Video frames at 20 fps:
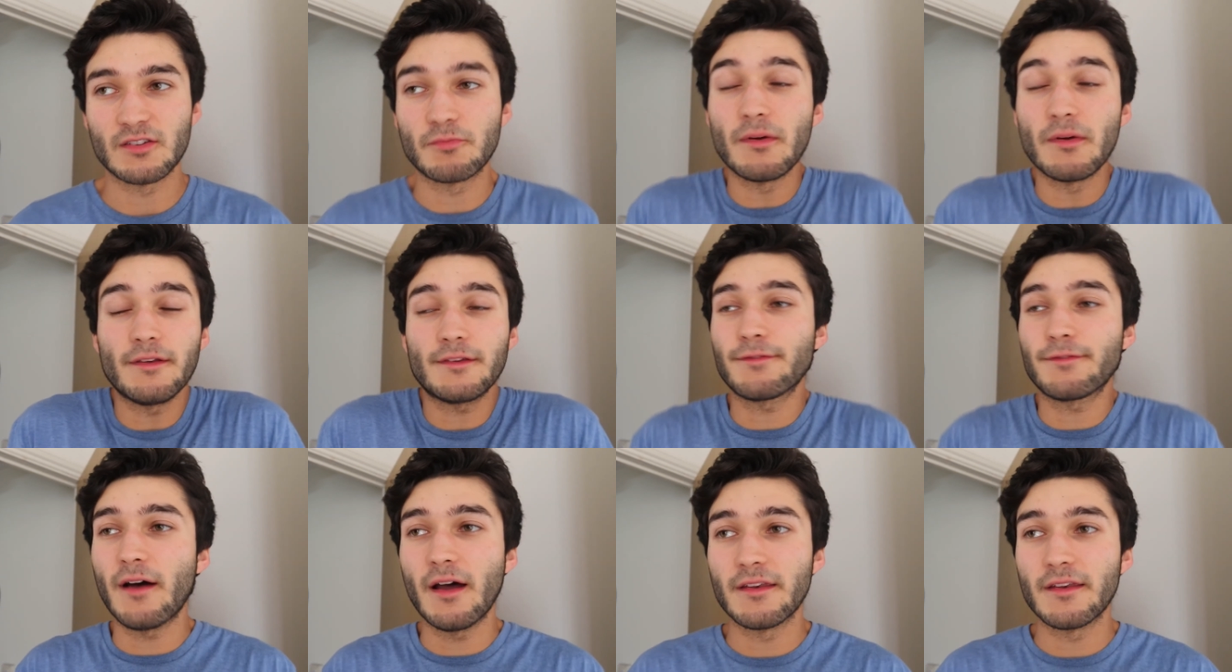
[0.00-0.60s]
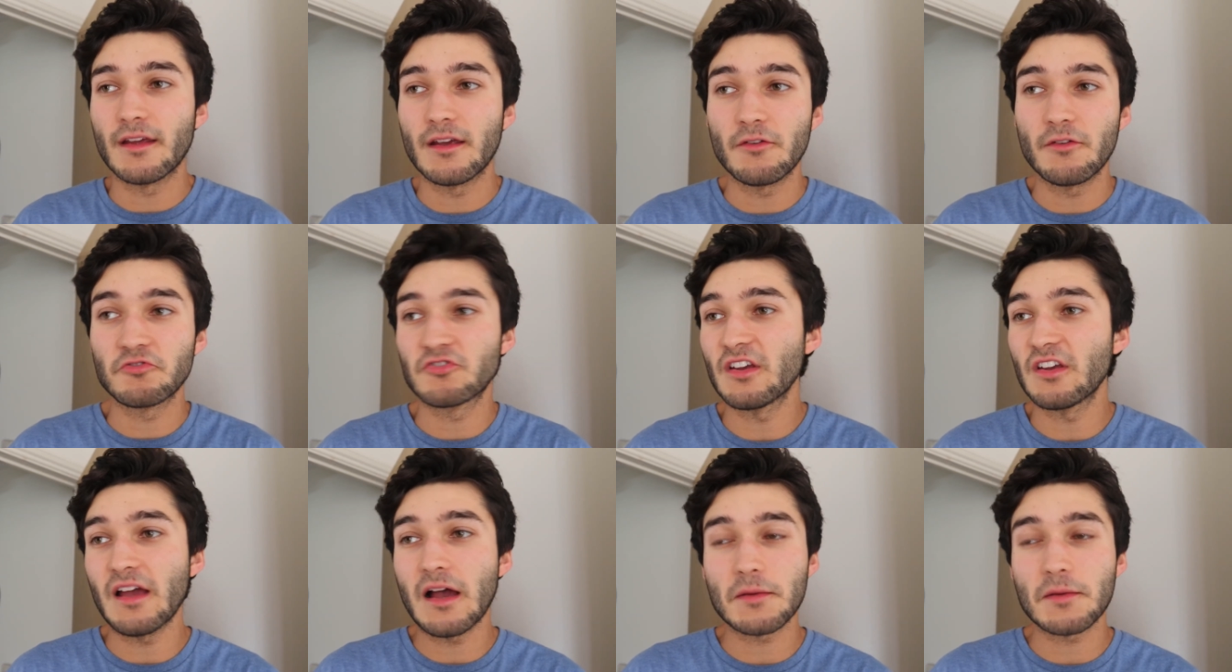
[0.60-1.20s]
But it's fine. It
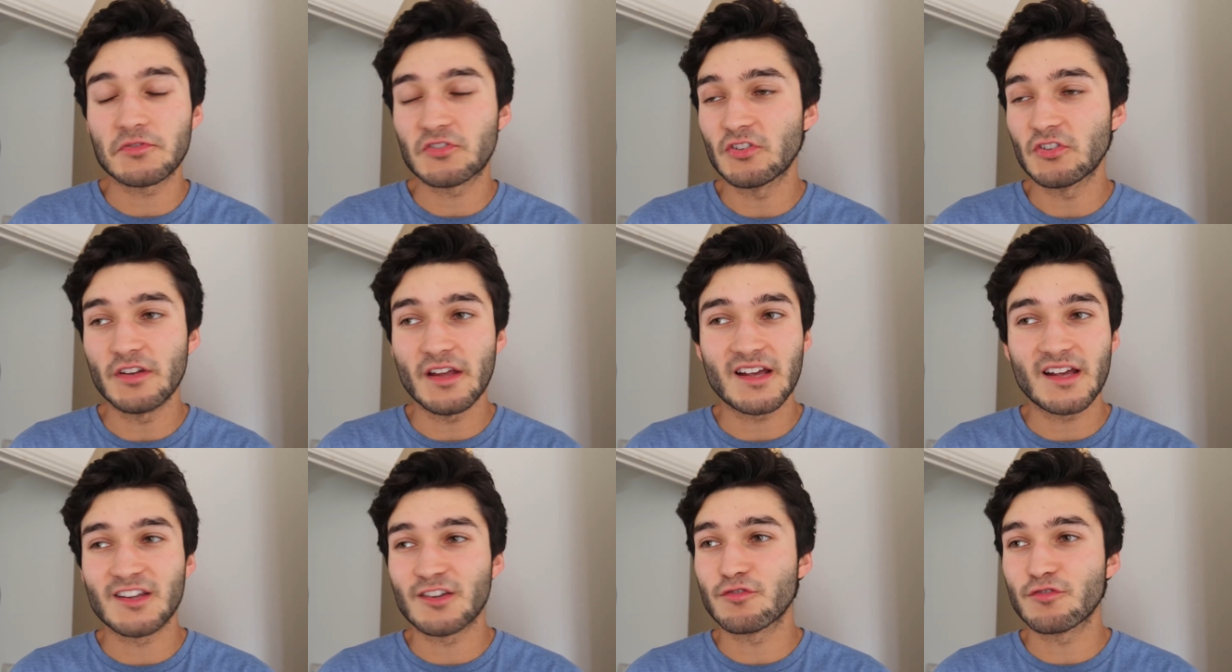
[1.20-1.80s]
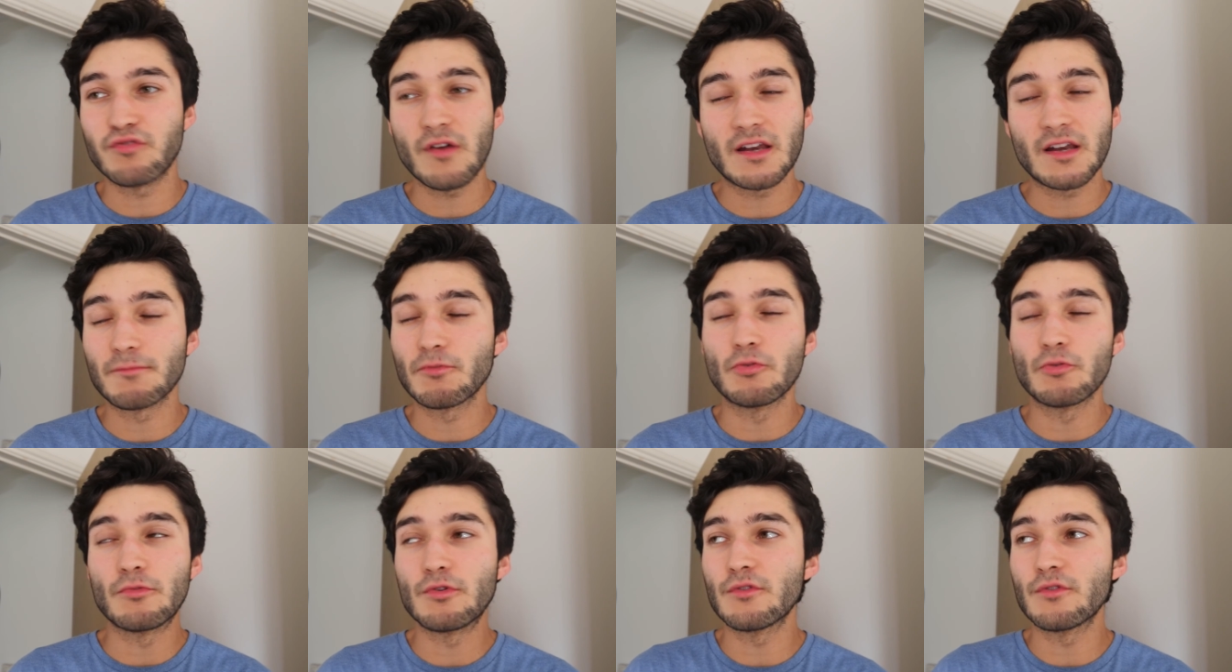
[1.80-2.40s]
was absolutely an
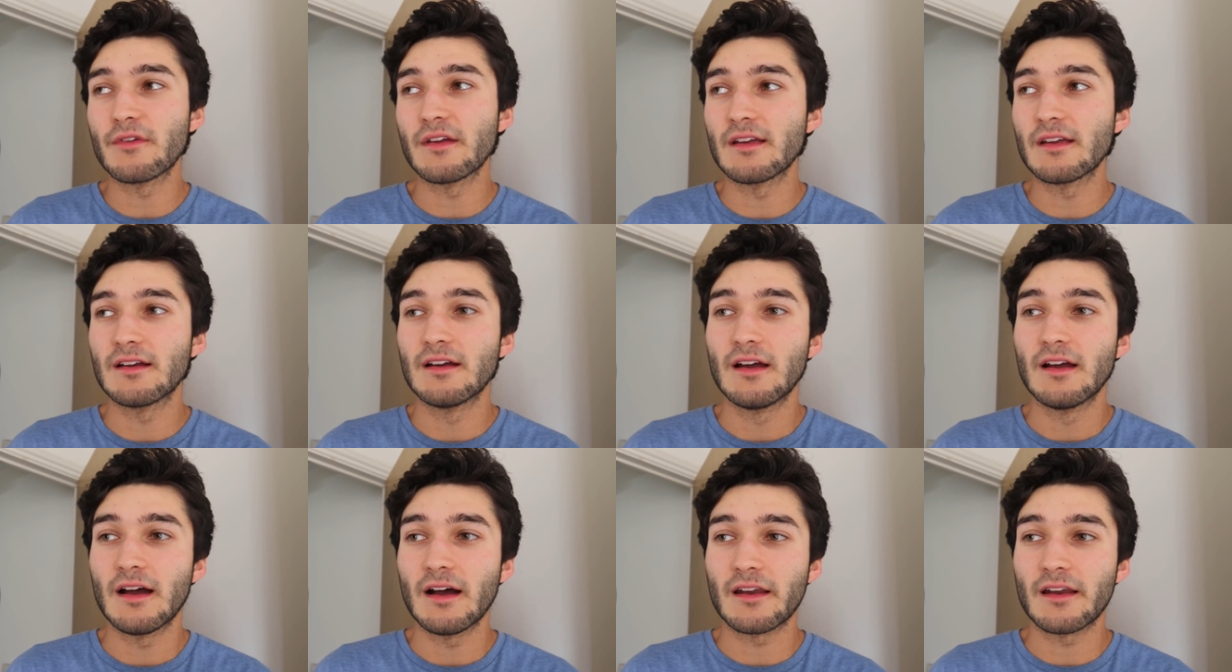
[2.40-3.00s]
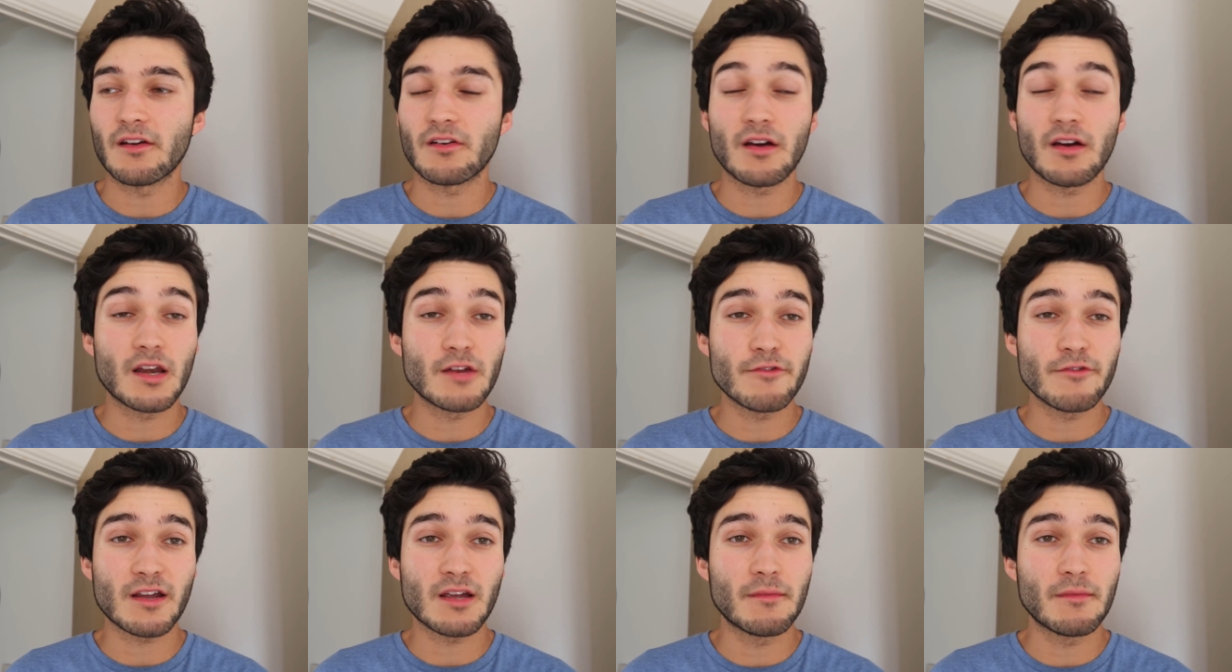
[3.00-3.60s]
incredible movie, and I'd
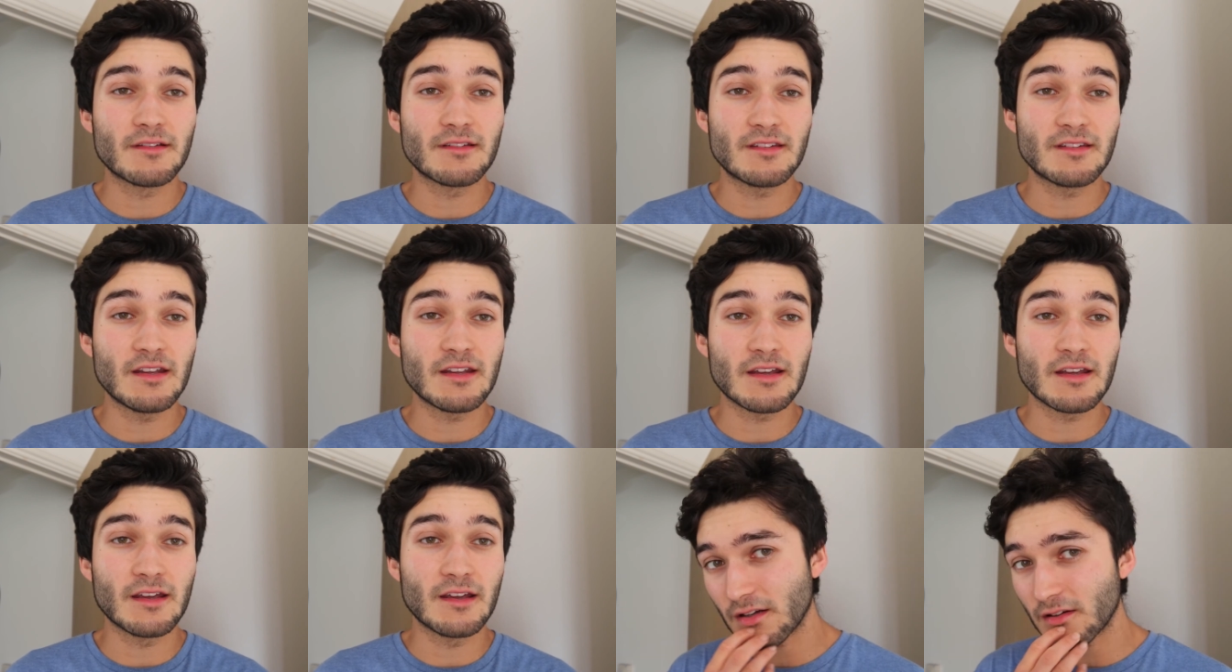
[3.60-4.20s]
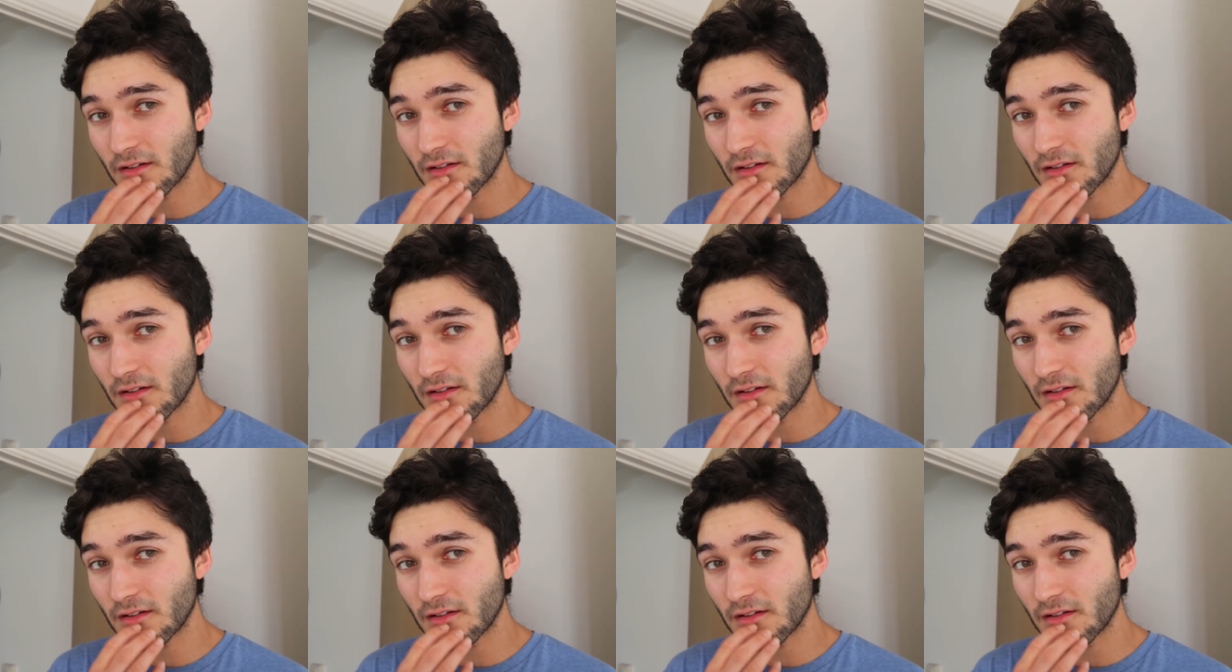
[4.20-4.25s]
highly recommend seeing it.